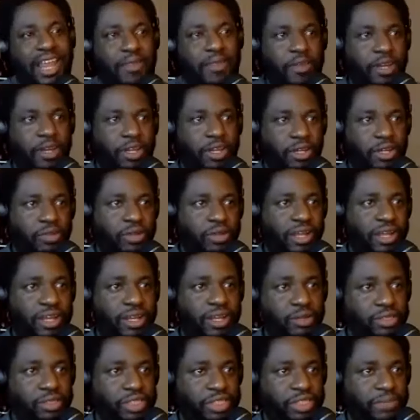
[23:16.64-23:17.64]
delu-
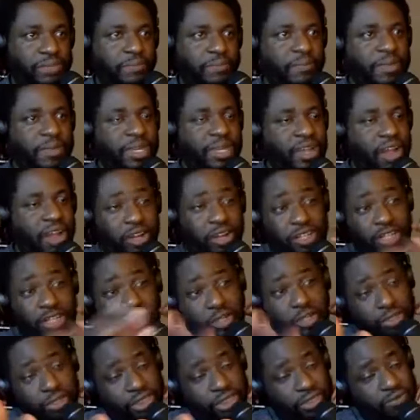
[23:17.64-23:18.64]
illusion or
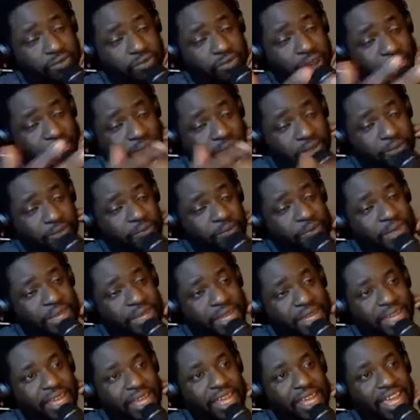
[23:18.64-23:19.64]
delusion rather.
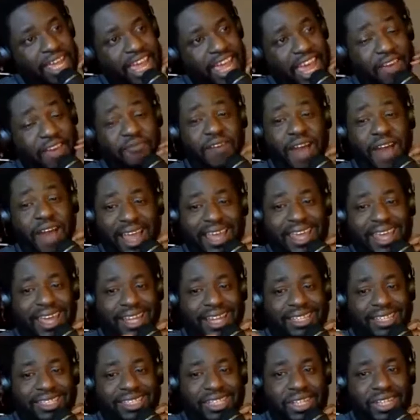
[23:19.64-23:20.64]
If I
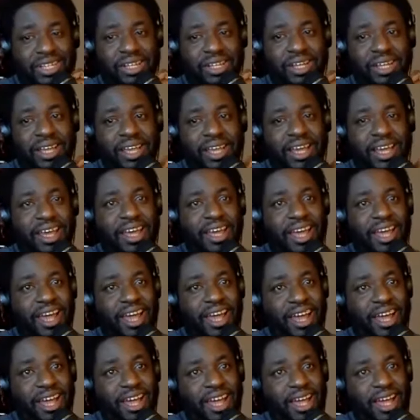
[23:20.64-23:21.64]
get to
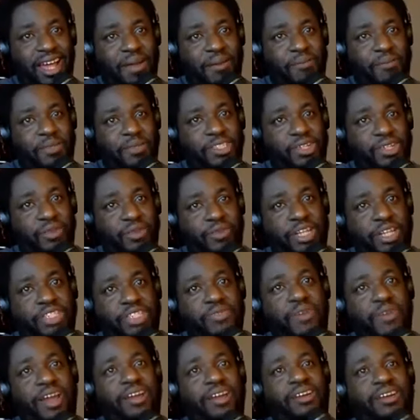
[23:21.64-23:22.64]
um, to reach
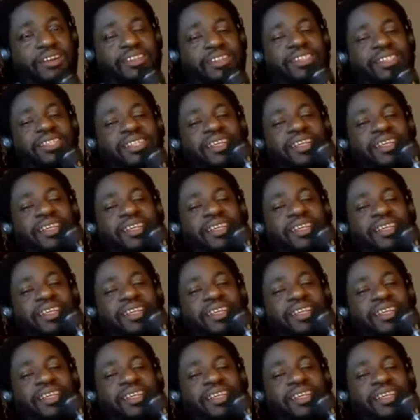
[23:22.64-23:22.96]
records,